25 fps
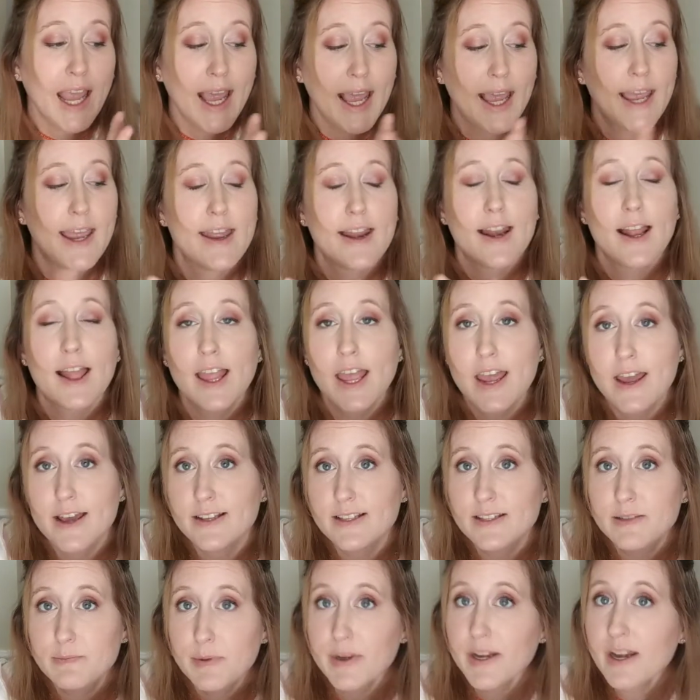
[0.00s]
And
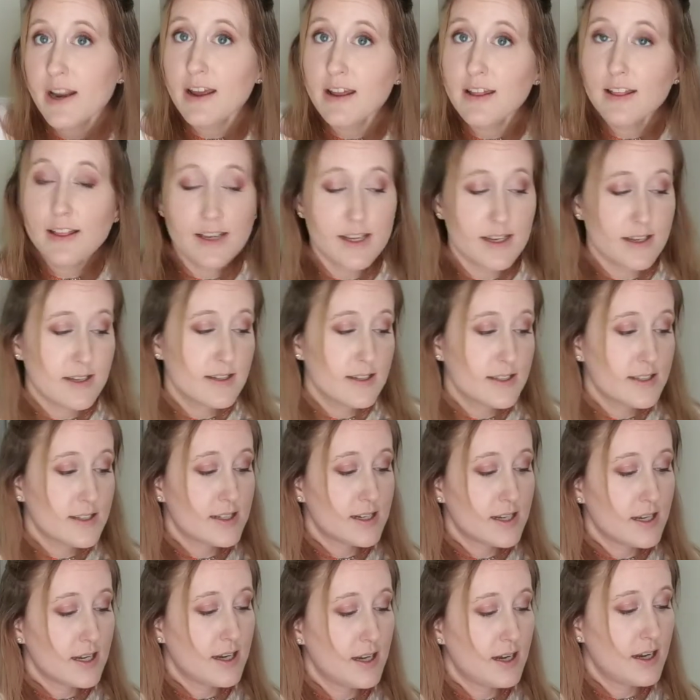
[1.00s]
last but not
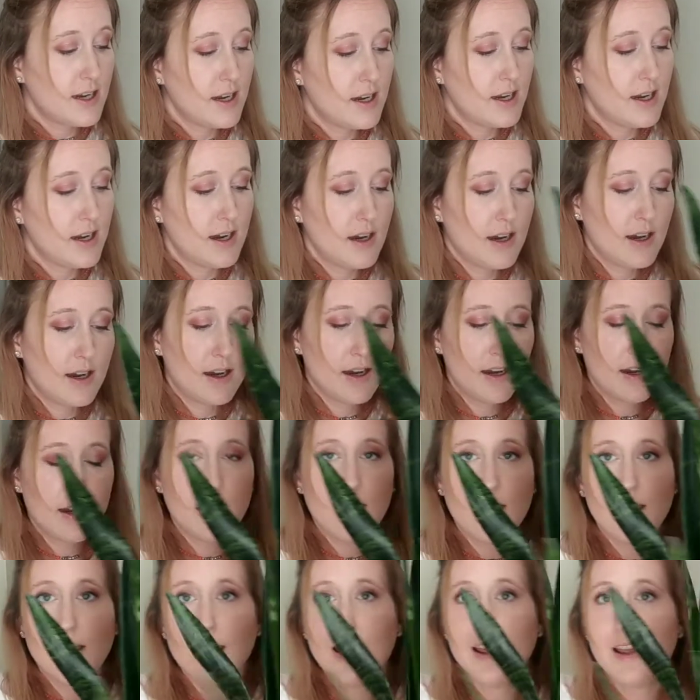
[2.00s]
least
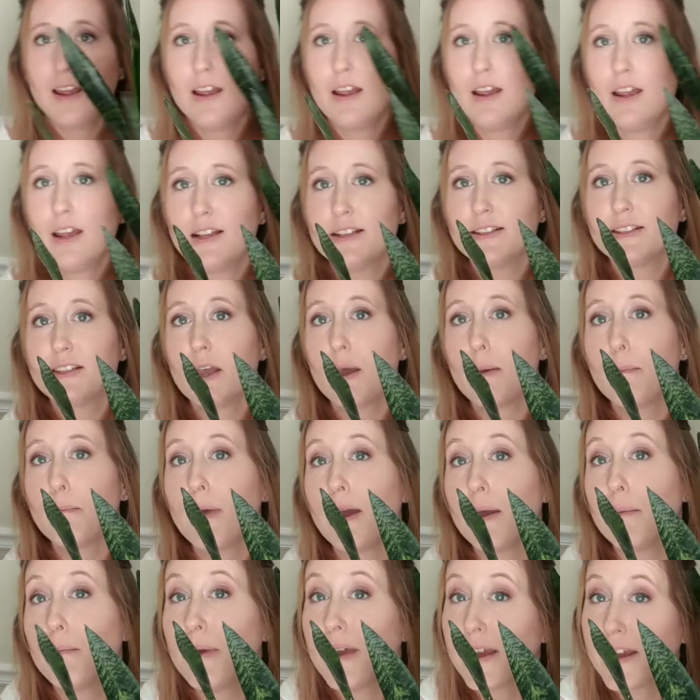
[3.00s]
is
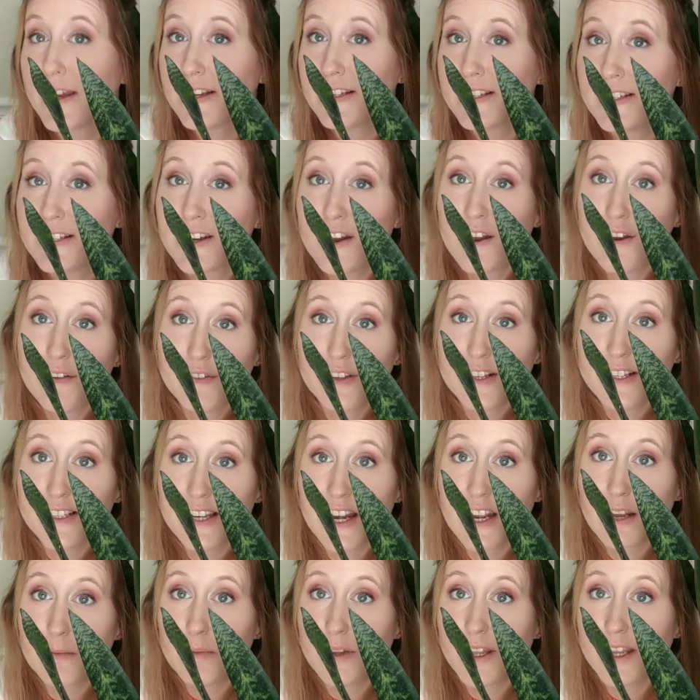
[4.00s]
my biggest of the
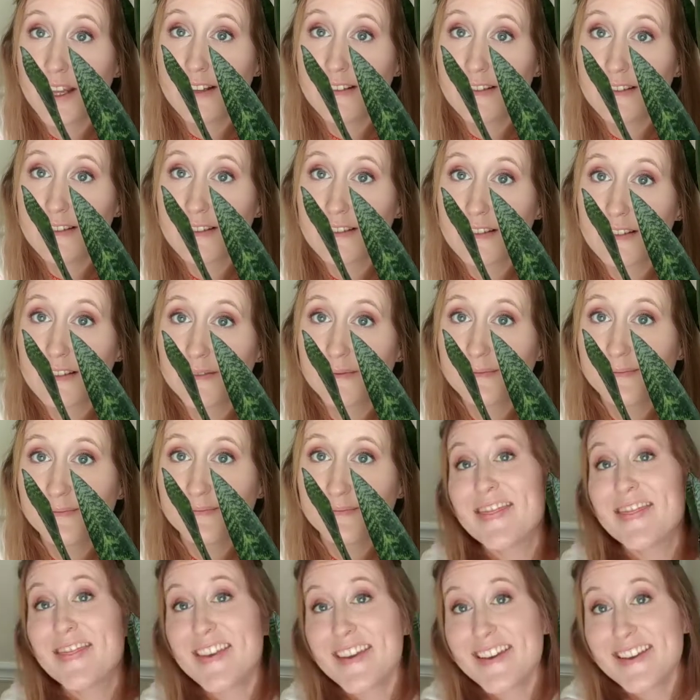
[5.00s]
snake plants.
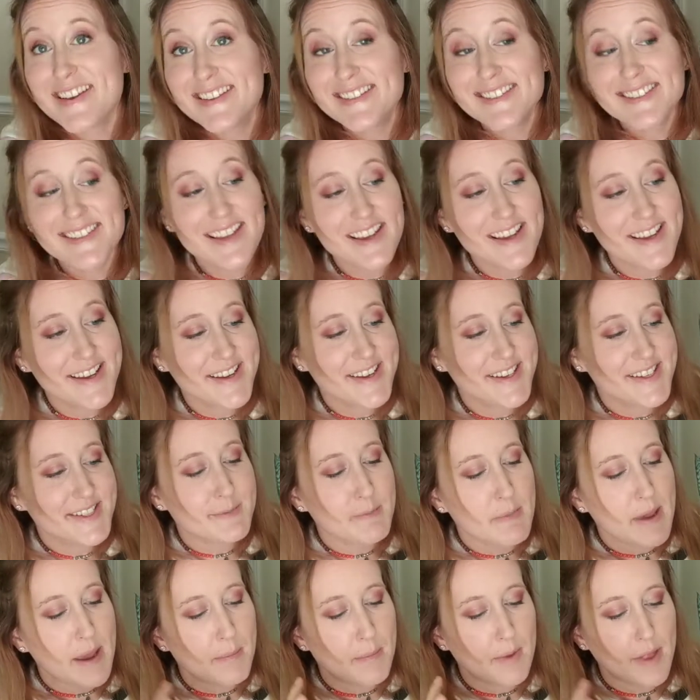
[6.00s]
This is
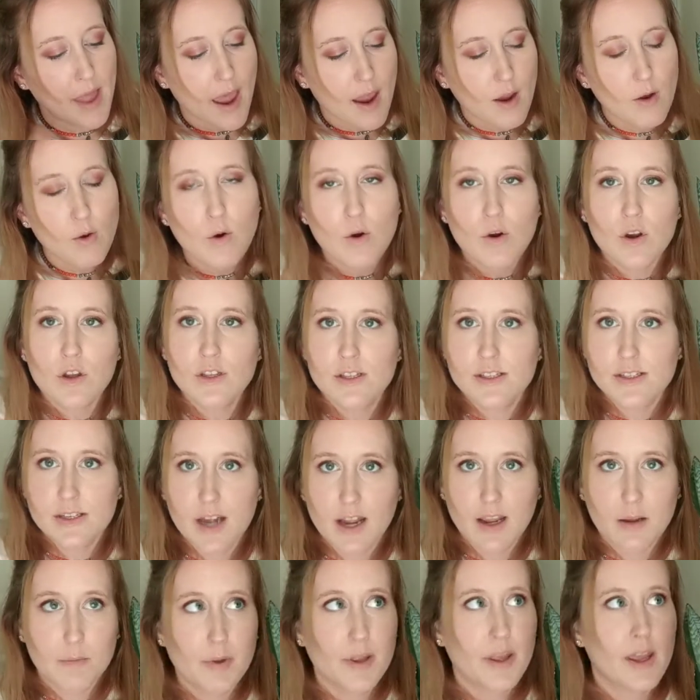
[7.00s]
my black coral
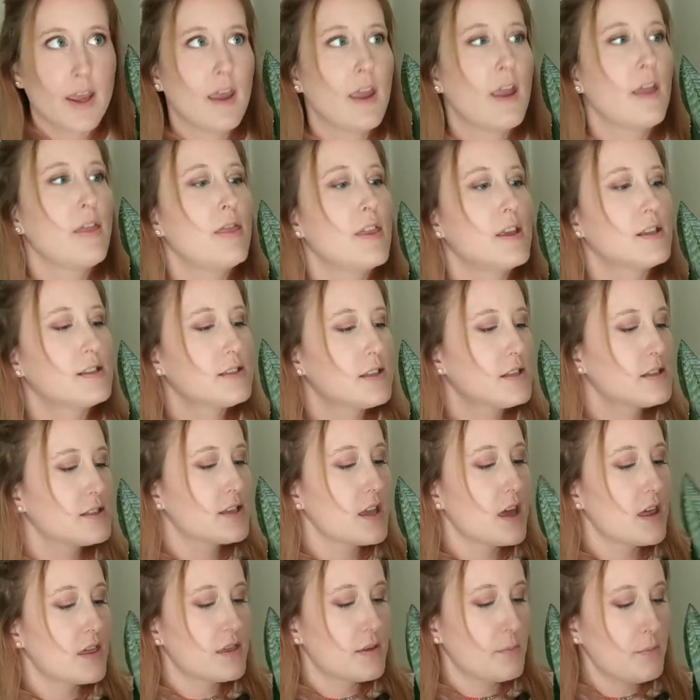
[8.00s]
snake plant, and this is
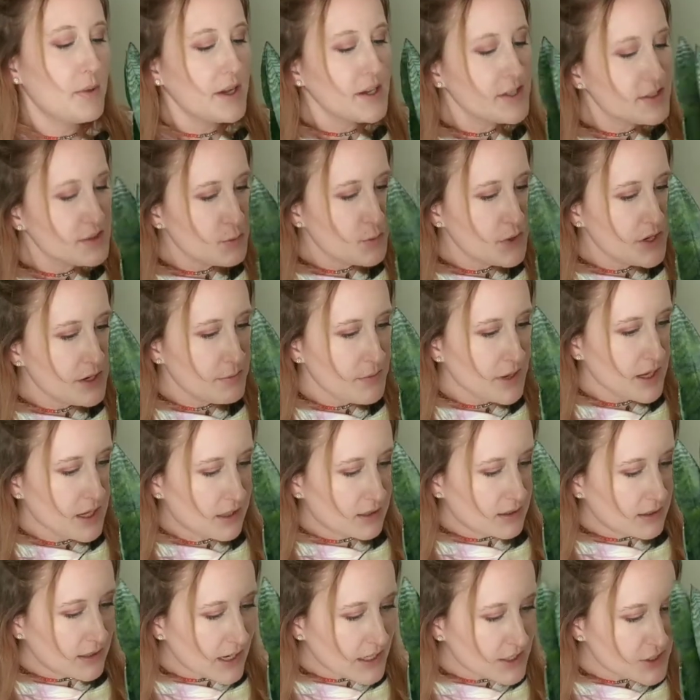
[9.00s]
the biggest one in my
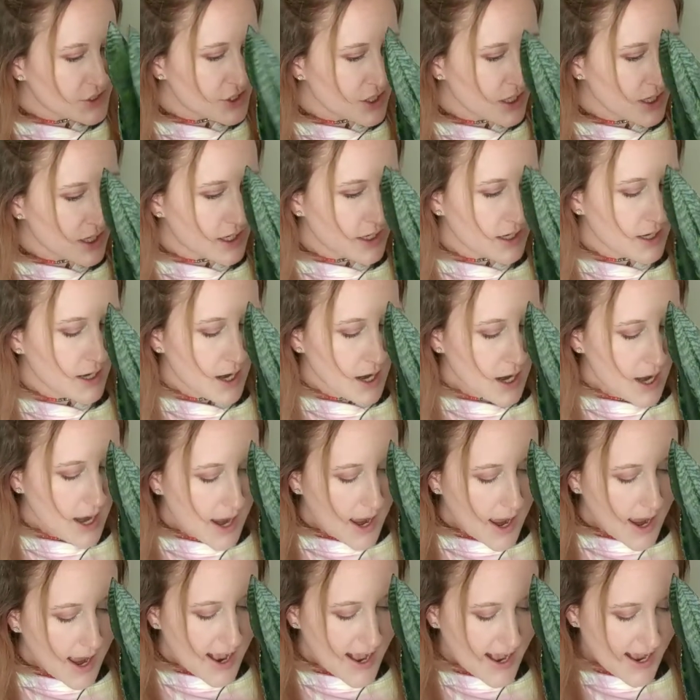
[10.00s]
collection.
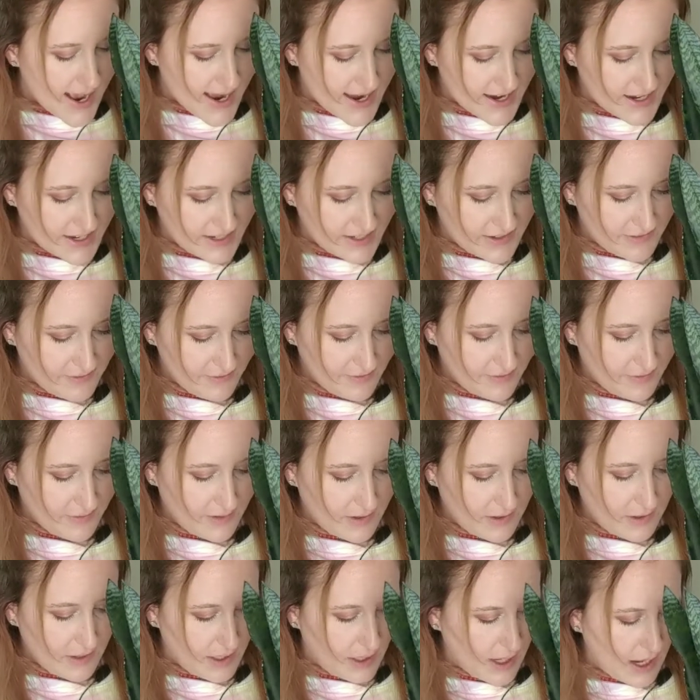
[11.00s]
I
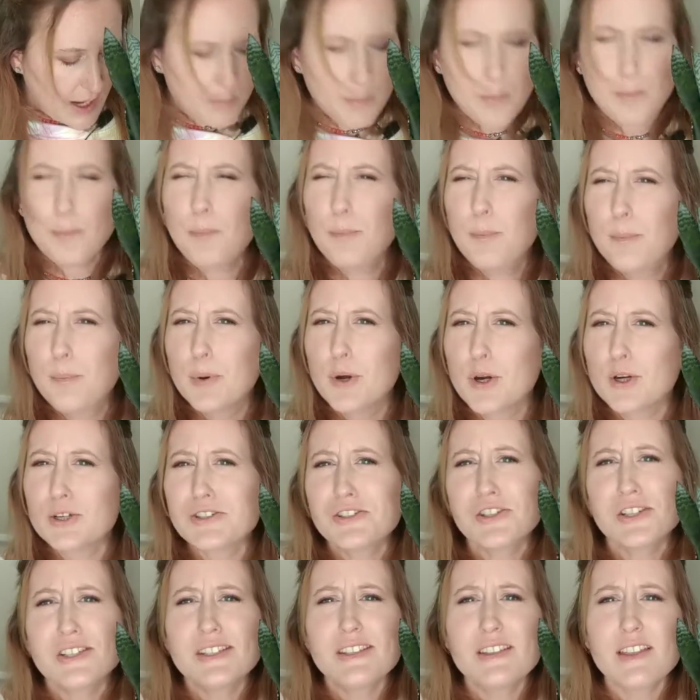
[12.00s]

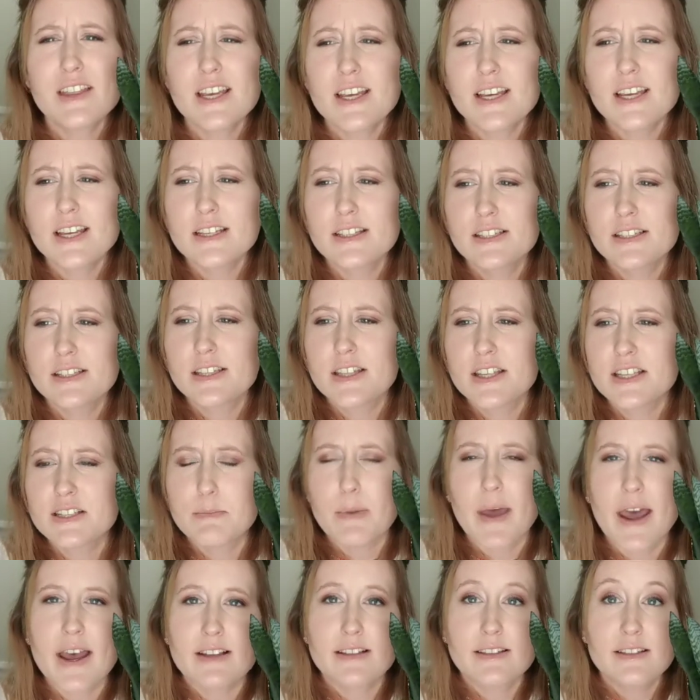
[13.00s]
purchased this
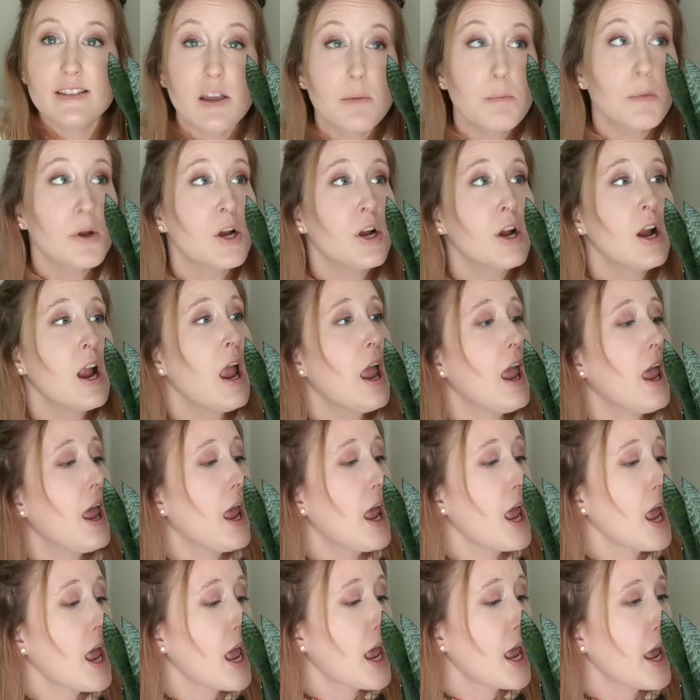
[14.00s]
past summer,
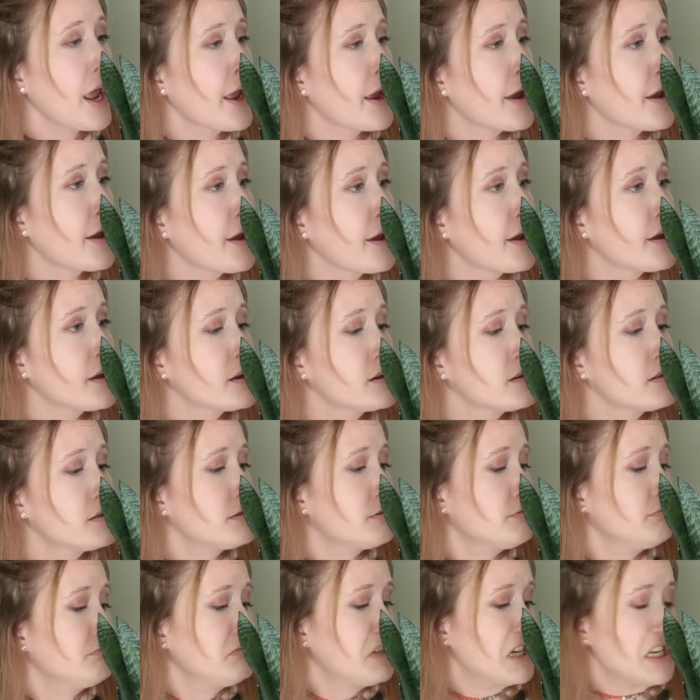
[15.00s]

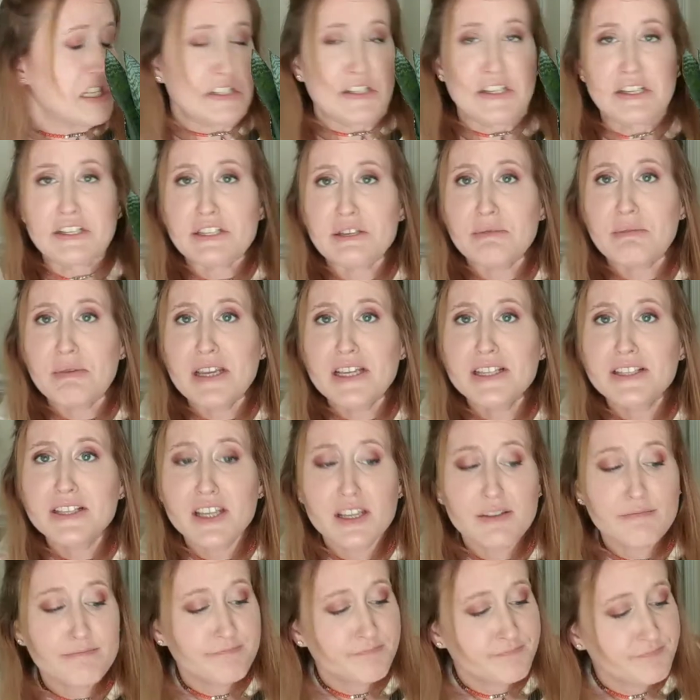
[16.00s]
and it's easy
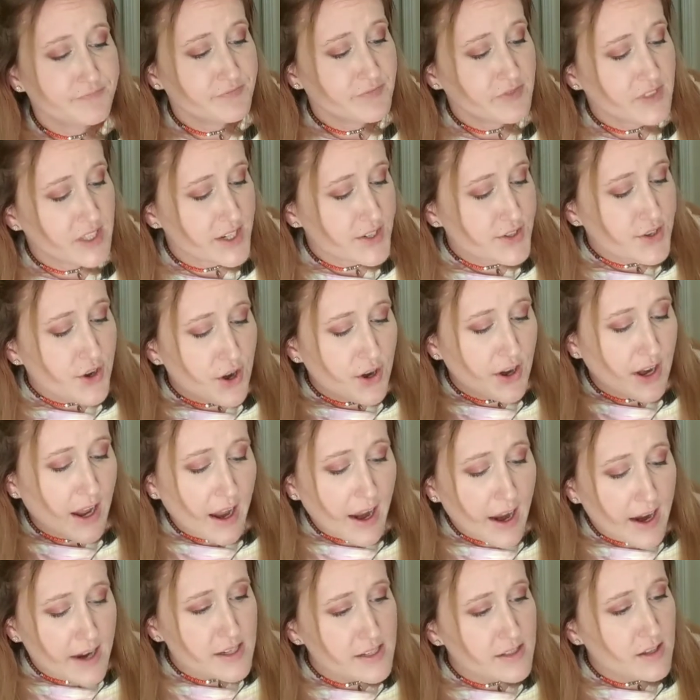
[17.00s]
peasy. These are
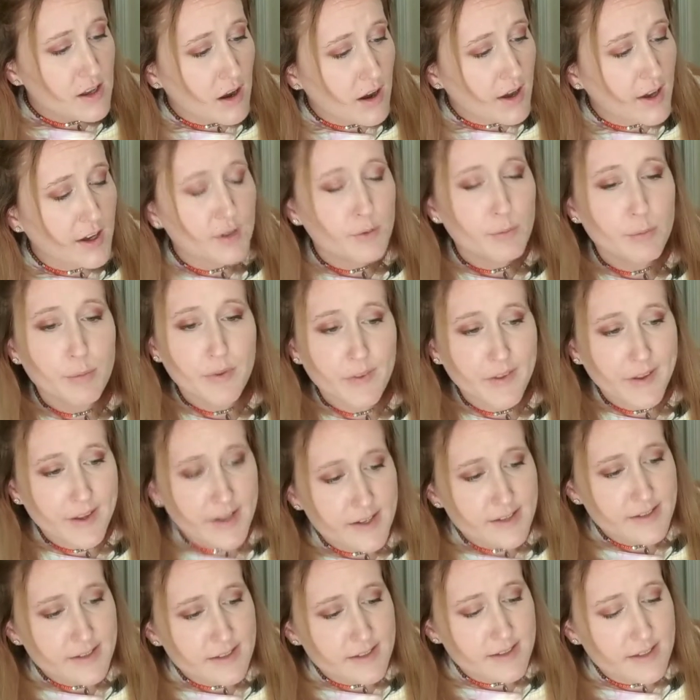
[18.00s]
cast iron
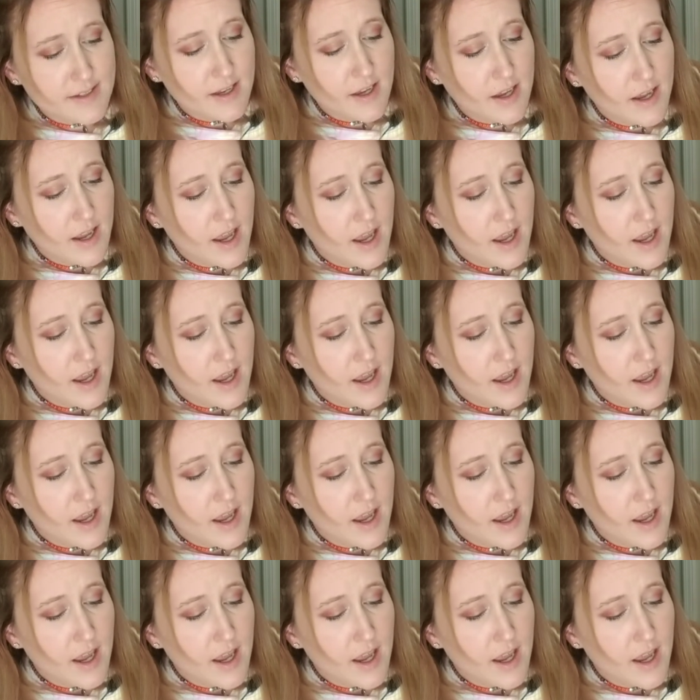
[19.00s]
plants.